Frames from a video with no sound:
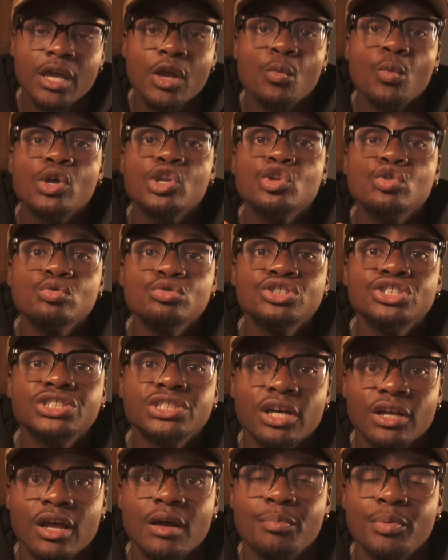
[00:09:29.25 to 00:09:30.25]
When you
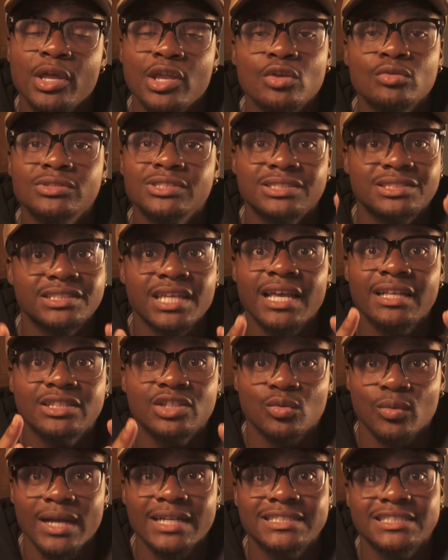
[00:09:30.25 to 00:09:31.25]
shut up and you just take
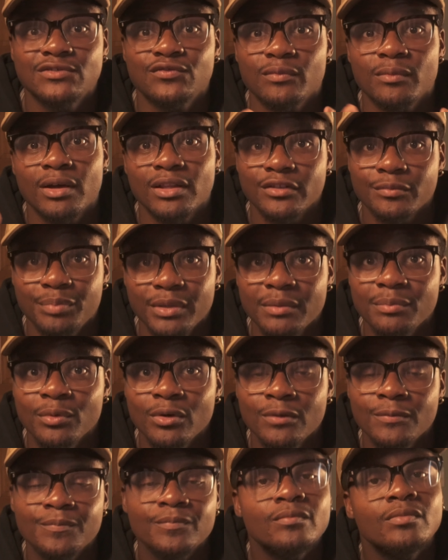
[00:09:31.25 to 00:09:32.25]
directions from other
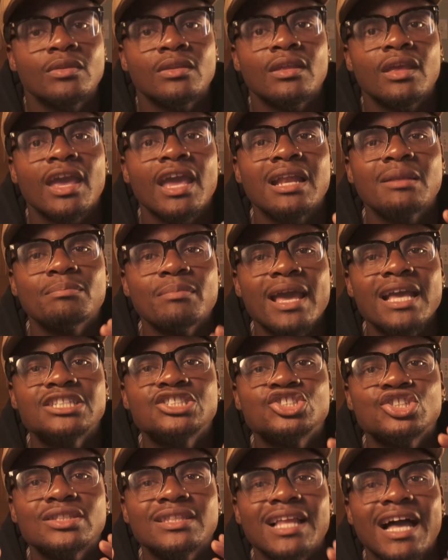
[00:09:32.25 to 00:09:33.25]
people, it
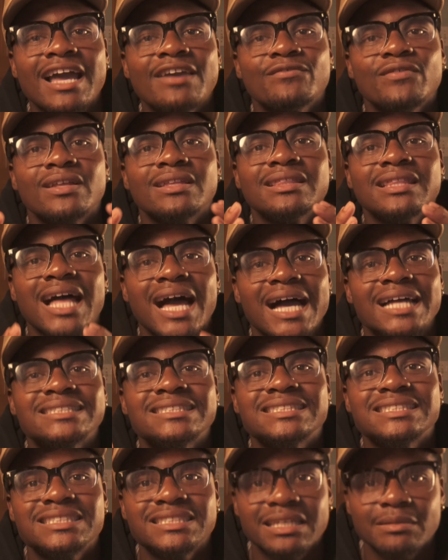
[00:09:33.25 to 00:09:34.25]
makes your life a lot
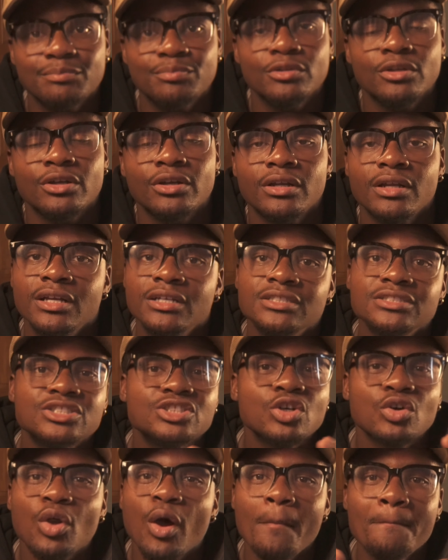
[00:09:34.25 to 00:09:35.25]
simpler.
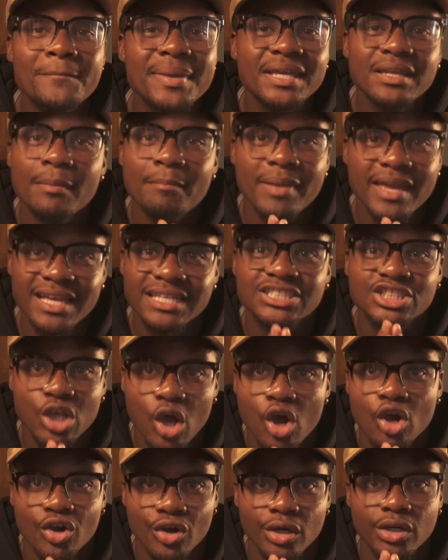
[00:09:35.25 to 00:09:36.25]
So don't be the biggest
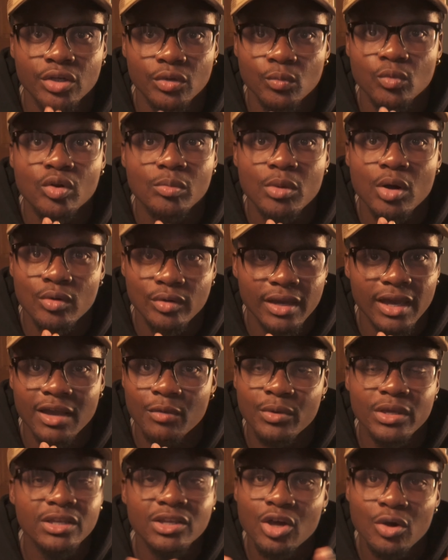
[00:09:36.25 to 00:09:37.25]
talker in the room, okay?
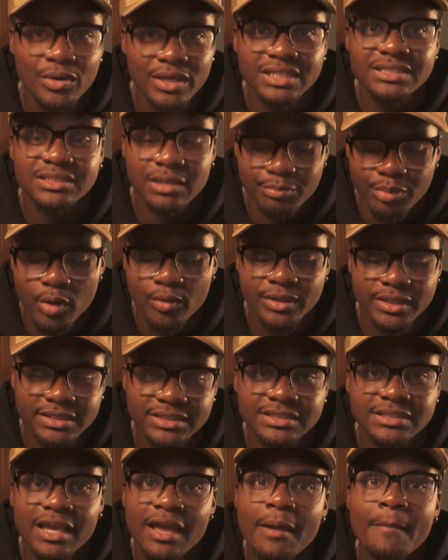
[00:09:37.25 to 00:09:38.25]
We know he's the
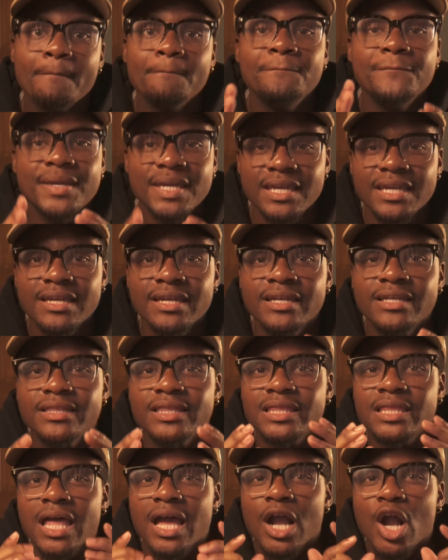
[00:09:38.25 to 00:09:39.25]
brokest. Be
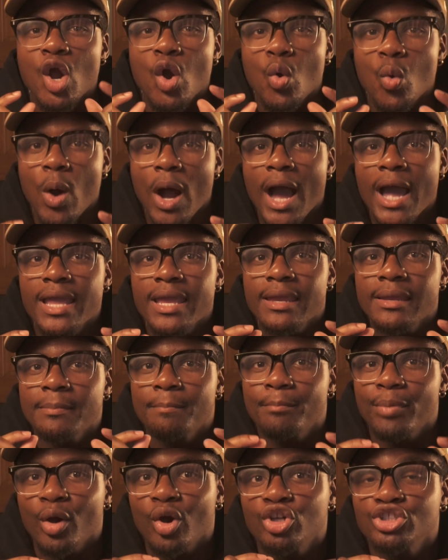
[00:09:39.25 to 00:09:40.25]
the
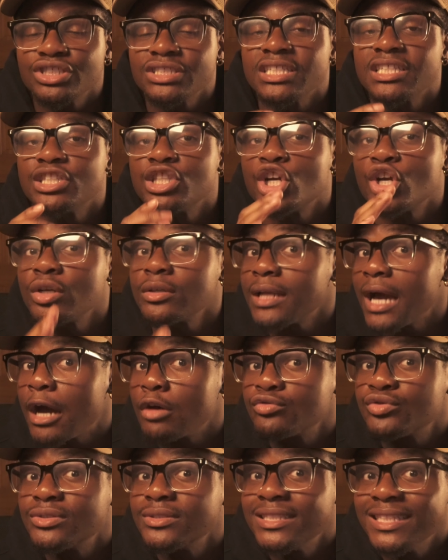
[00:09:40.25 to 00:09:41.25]
quiet person. Learn
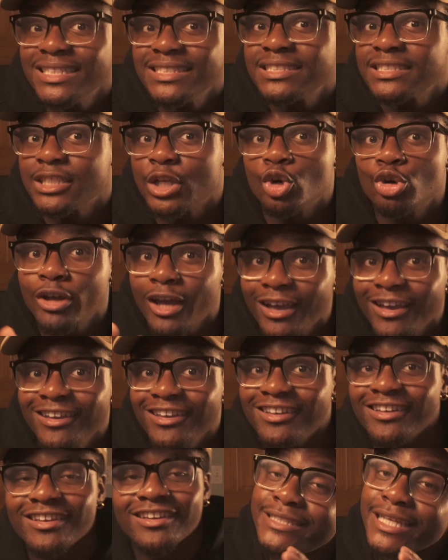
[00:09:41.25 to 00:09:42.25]
how to listen,
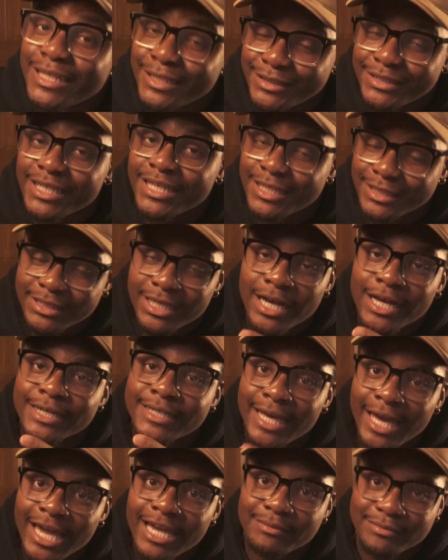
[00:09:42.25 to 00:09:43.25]
okay? This is a
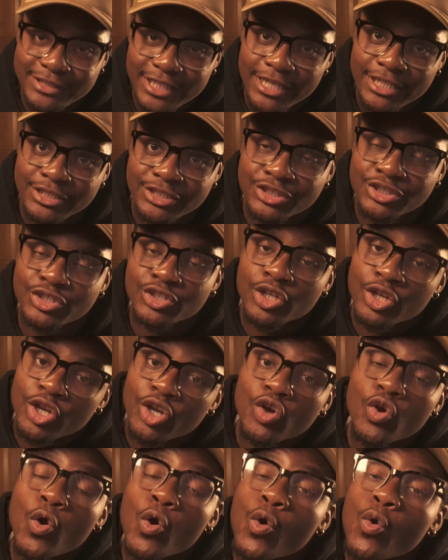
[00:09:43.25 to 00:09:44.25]
game changer.
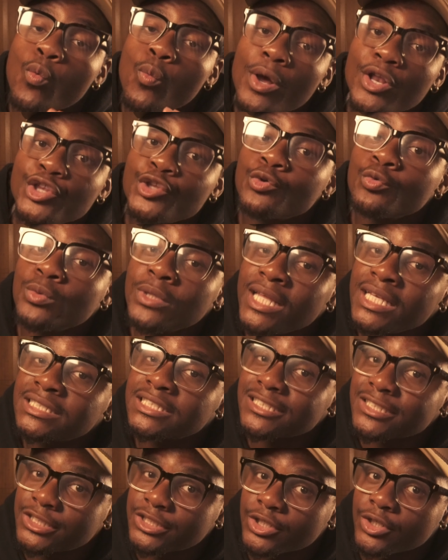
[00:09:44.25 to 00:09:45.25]
When you
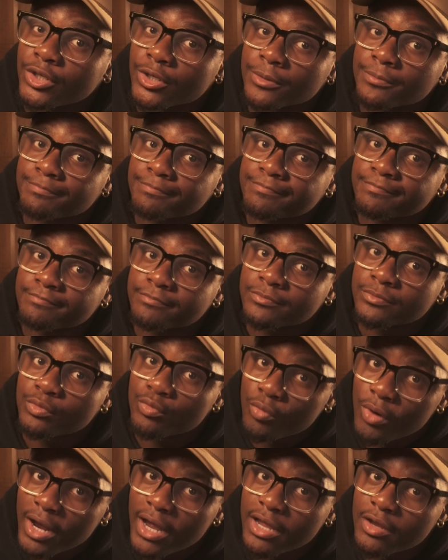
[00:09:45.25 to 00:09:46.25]
listen to her,
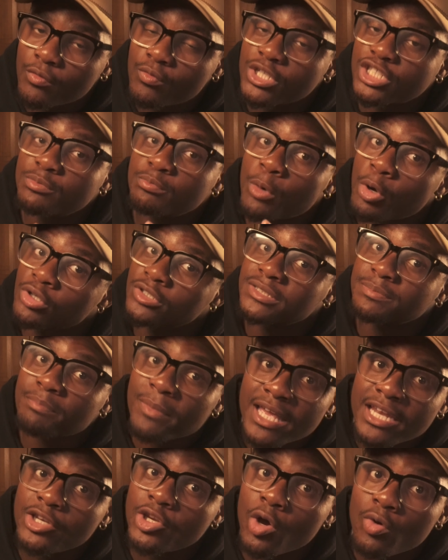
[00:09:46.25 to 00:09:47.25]
right? Which most
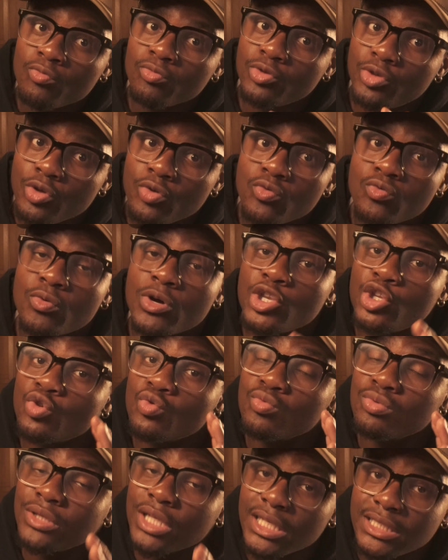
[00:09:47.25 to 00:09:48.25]
men don't do. When you
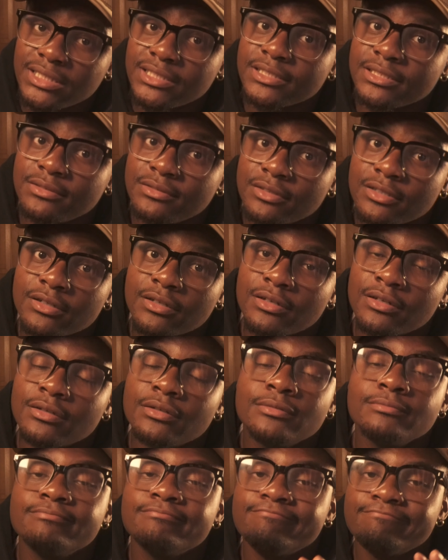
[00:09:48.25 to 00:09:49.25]

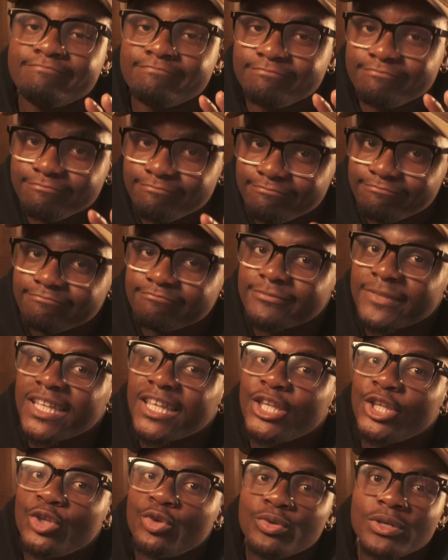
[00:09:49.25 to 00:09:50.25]

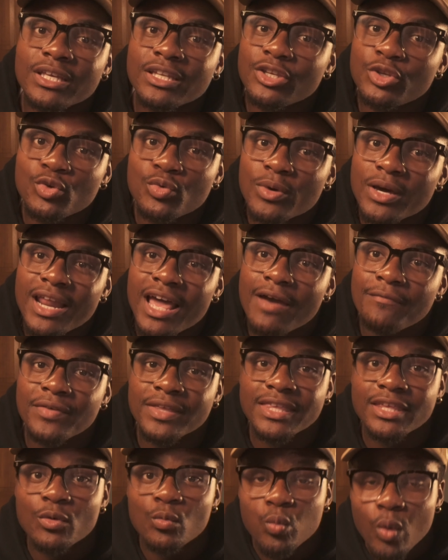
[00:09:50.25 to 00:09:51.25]
listen, you can do whatever
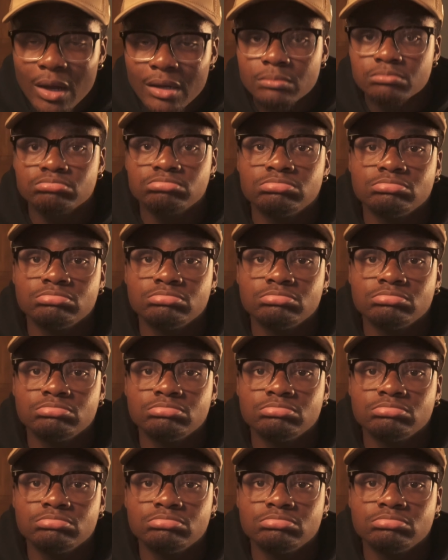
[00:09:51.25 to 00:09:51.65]
you want.